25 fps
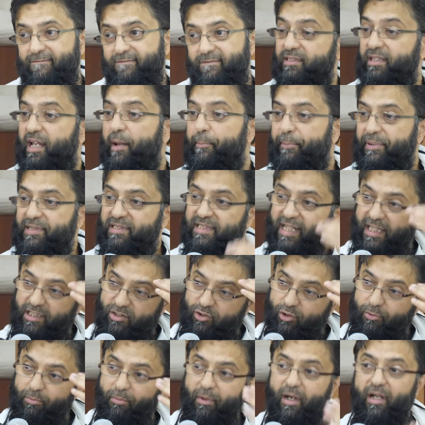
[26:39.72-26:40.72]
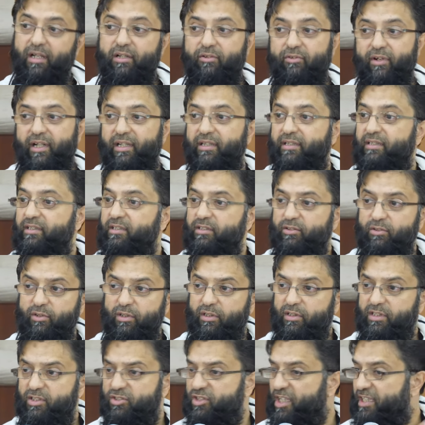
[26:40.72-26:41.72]
It protects your mind, right? You,
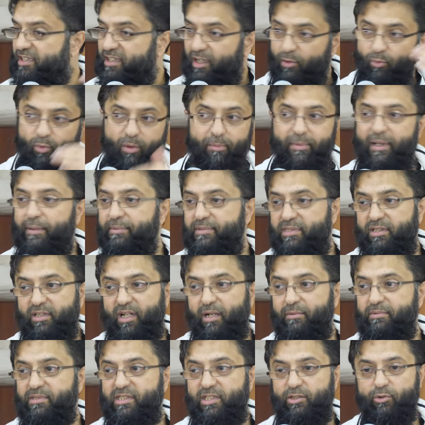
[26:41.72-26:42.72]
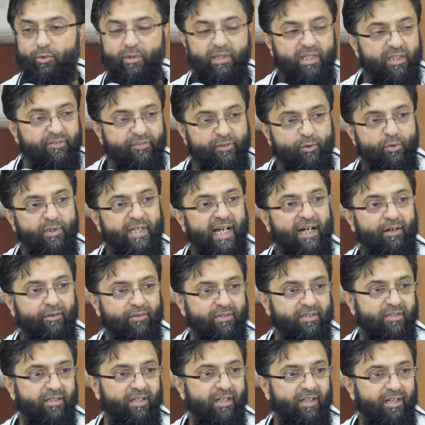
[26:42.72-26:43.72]
the shaitan won't be able to come to you and give you
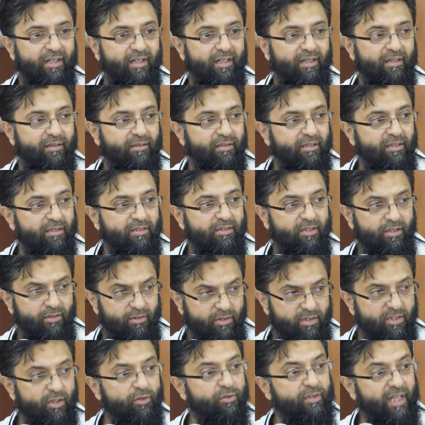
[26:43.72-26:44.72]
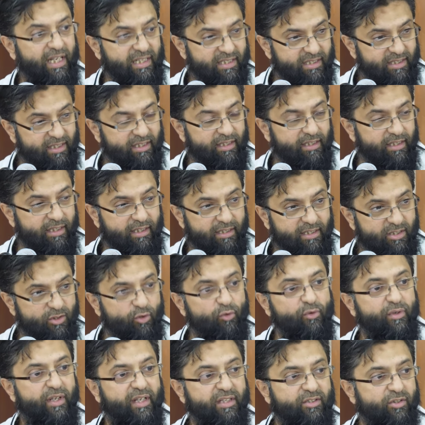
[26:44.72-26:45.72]
doubts. So, so that's the
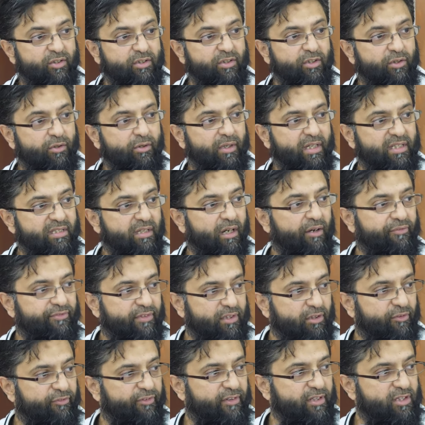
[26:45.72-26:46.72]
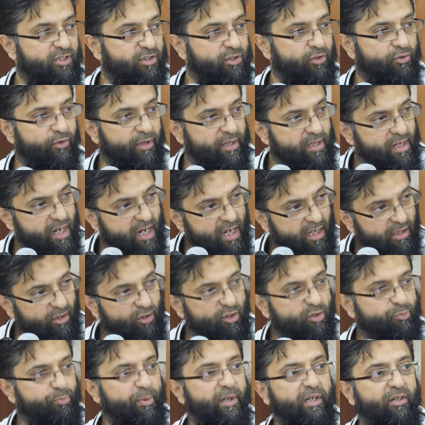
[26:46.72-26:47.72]
sunnah to do, is after you finish urine, you
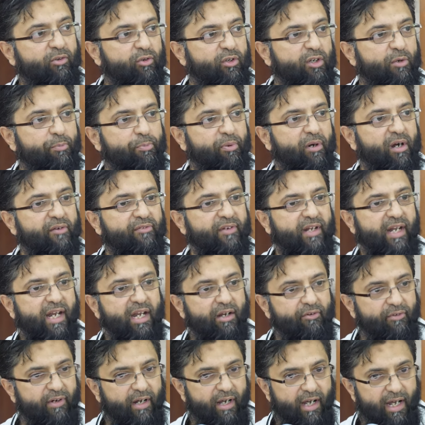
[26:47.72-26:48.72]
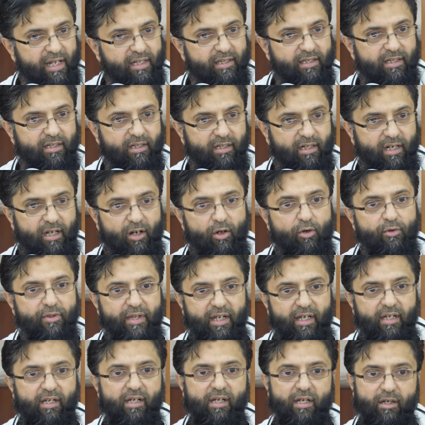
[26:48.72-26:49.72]
sprinkle your private area and the
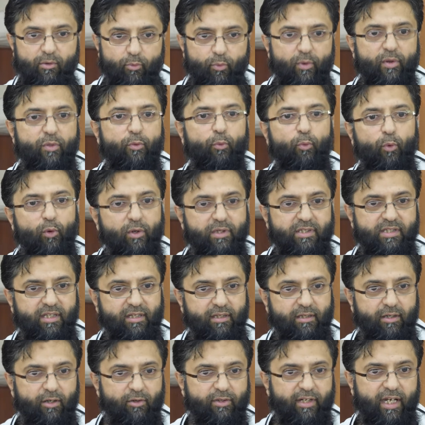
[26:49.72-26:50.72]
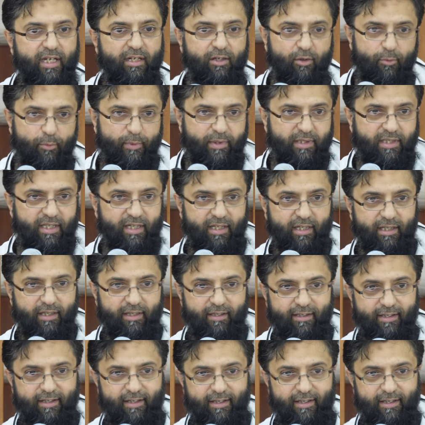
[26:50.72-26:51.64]
clothing with water, okay? Not with the,